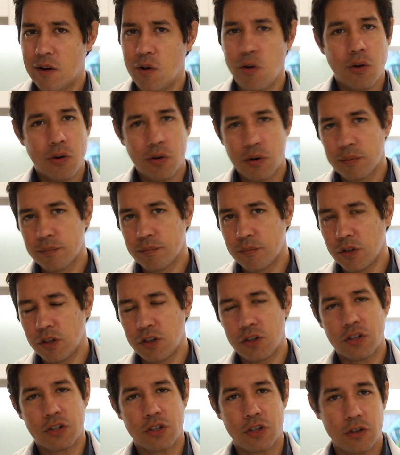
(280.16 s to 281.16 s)
Or you
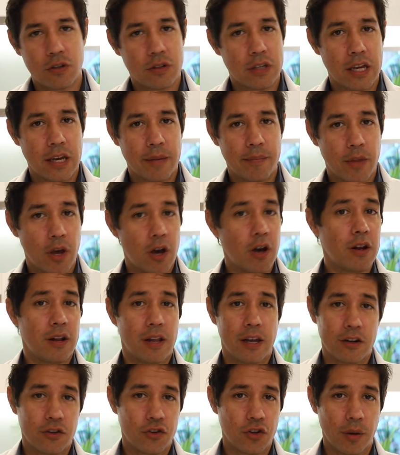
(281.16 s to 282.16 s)
can just use their
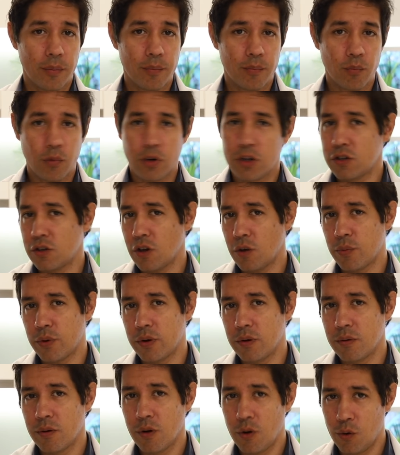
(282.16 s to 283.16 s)
online shop, which is
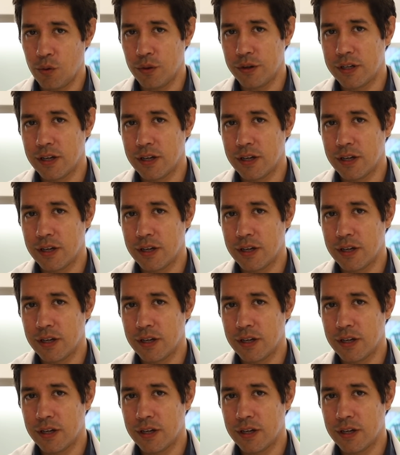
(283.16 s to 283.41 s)
open all the